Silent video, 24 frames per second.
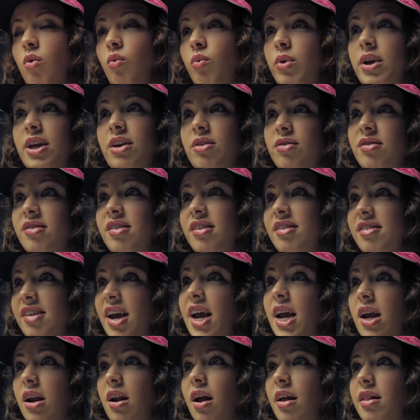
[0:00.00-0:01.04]
We used to
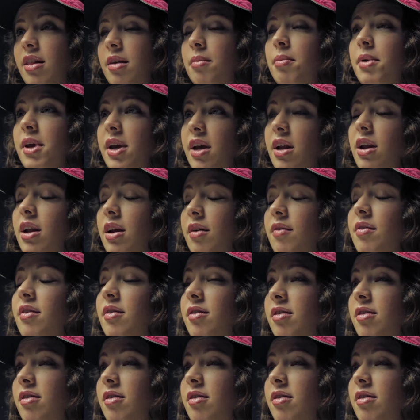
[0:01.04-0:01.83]
date at the beginning of the